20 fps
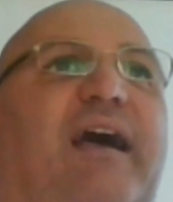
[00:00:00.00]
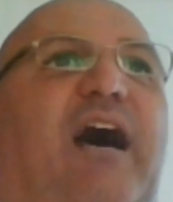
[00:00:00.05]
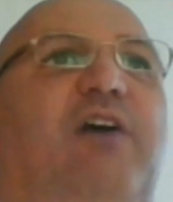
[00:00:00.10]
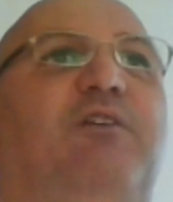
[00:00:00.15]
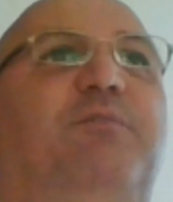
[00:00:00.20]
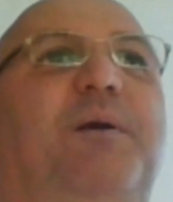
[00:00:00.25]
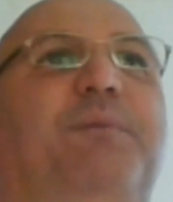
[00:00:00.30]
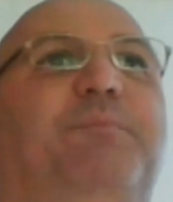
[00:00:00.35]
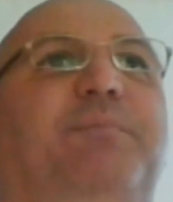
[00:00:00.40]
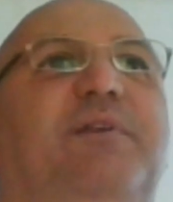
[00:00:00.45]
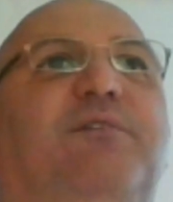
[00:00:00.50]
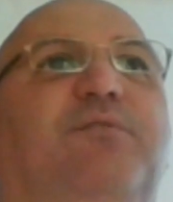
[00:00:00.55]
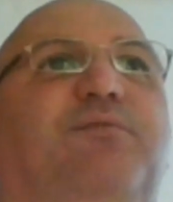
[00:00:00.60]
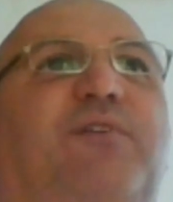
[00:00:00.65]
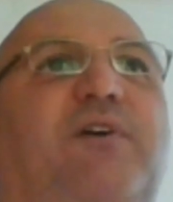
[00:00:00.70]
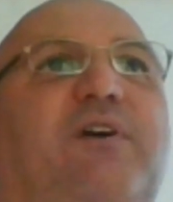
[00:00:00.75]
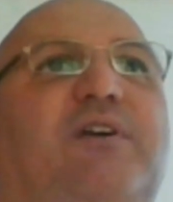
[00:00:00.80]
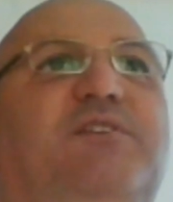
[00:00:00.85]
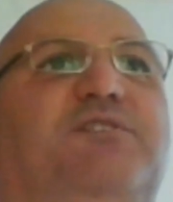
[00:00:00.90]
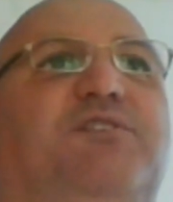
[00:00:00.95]
I remember the
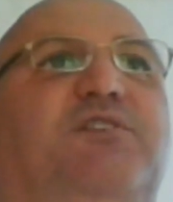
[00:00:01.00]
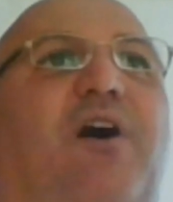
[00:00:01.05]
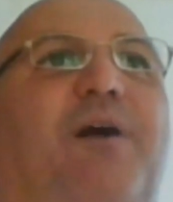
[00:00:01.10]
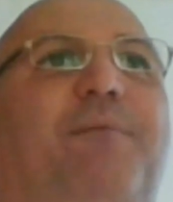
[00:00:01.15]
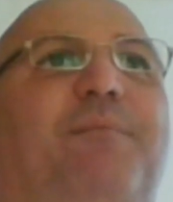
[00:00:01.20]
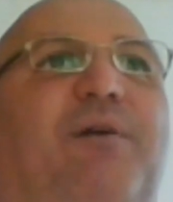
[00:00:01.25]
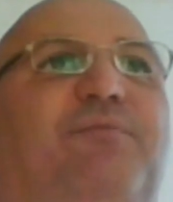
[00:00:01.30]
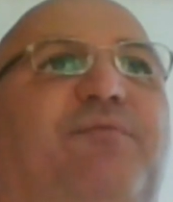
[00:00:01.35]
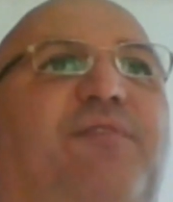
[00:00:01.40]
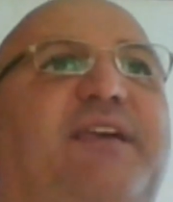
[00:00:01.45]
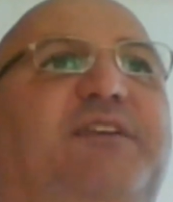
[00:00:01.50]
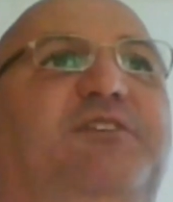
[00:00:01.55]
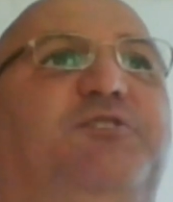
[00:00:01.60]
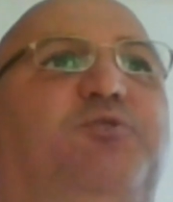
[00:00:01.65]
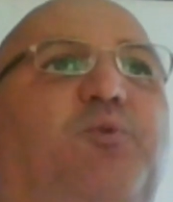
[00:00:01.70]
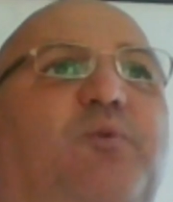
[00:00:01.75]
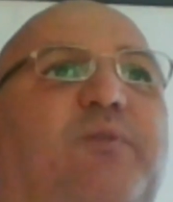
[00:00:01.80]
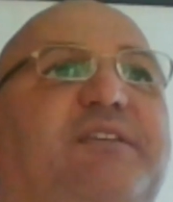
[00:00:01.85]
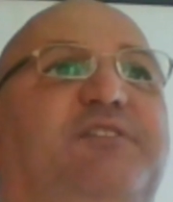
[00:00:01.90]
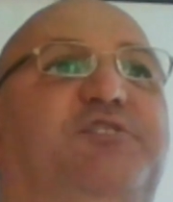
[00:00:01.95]
first time I
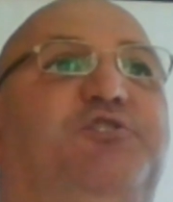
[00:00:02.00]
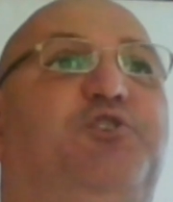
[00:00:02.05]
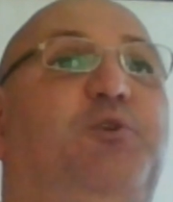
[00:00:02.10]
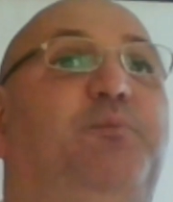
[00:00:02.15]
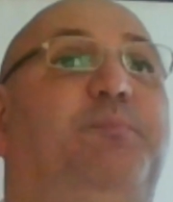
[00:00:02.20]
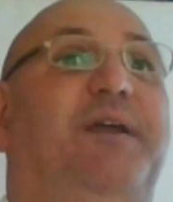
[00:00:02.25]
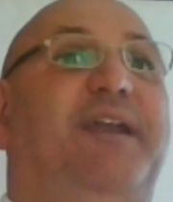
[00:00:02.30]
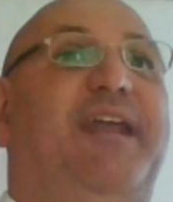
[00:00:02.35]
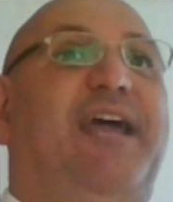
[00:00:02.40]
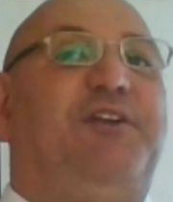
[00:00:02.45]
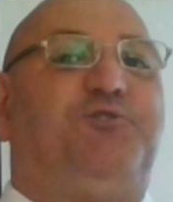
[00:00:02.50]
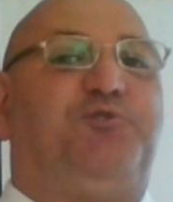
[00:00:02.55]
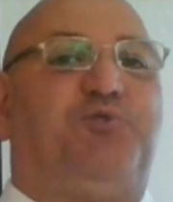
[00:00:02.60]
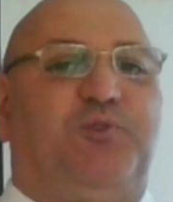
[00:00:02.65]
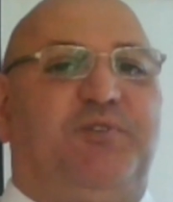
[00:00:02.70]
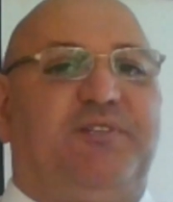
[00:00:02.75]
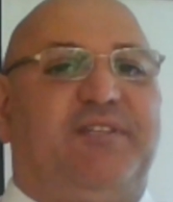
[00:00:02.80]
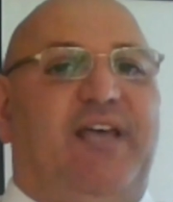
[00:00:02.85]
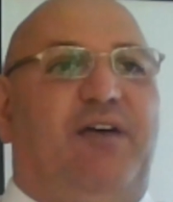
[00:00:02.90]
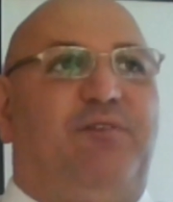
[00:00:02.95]
faced all this
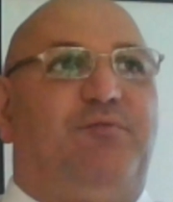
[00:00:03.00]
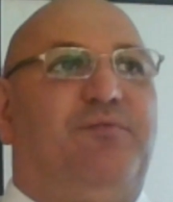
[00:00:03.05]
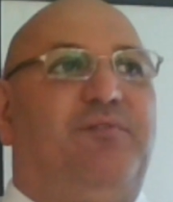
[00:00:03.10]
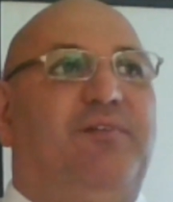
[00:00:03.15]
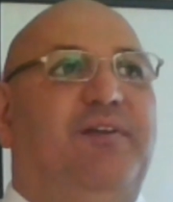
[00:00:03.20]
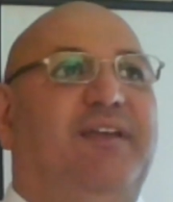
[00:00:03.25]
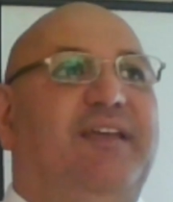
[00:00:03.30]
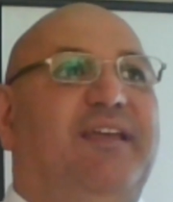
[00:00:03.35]
supernatural stuff.